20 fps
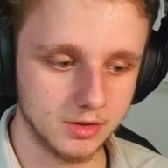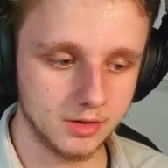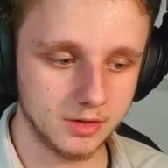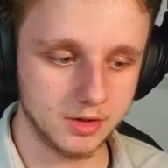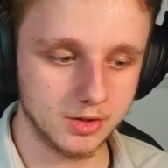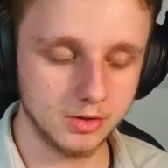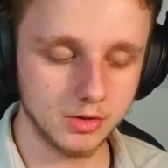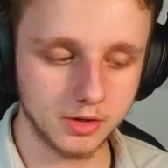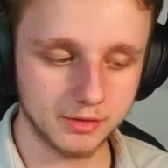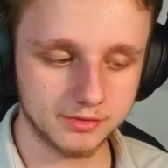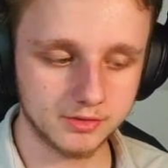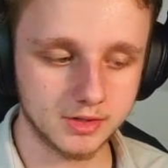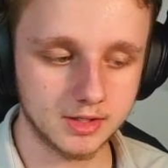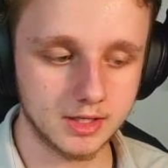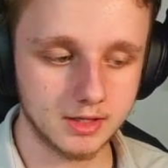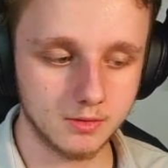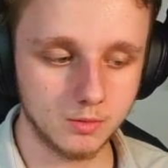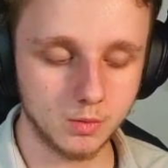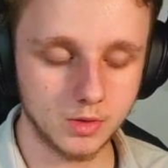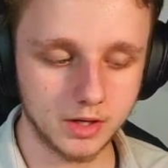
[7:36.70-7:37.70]
we have
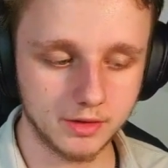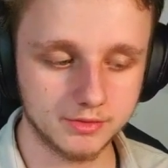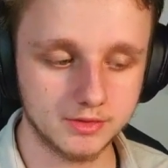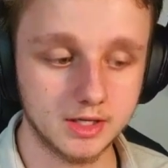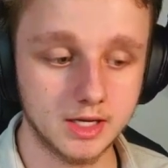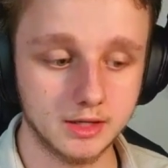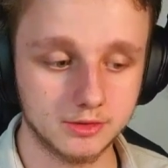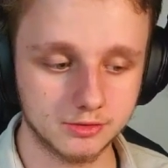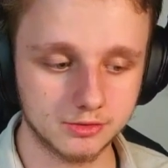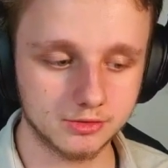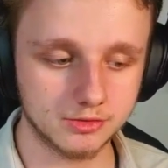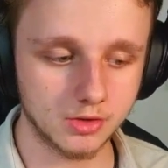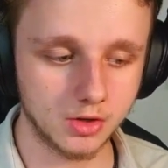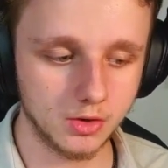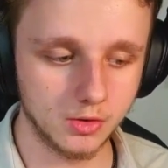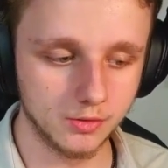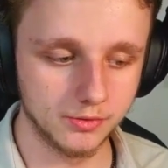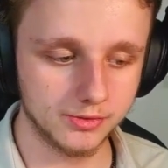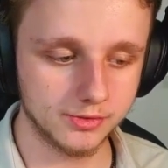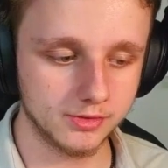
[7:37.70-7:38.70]
to get
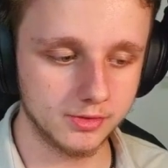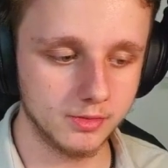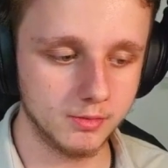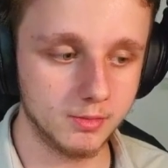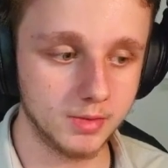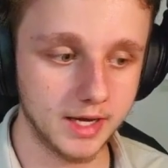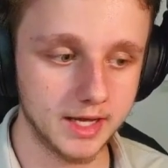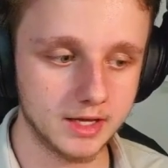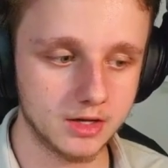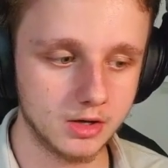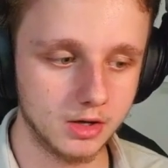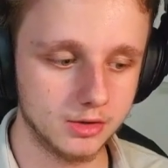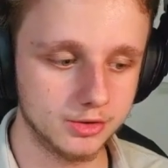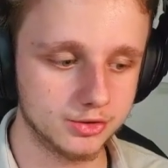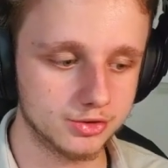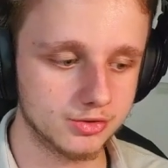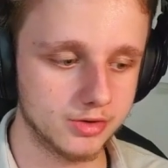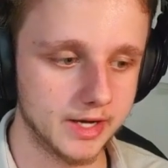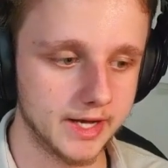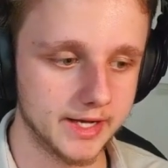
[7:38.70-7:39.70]
salt, play
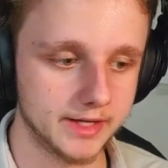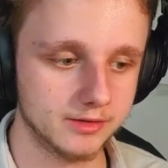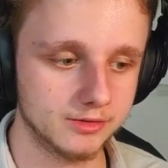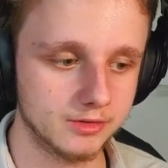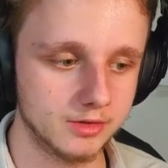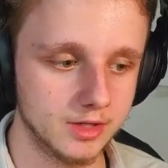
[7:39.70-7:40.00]
contracts,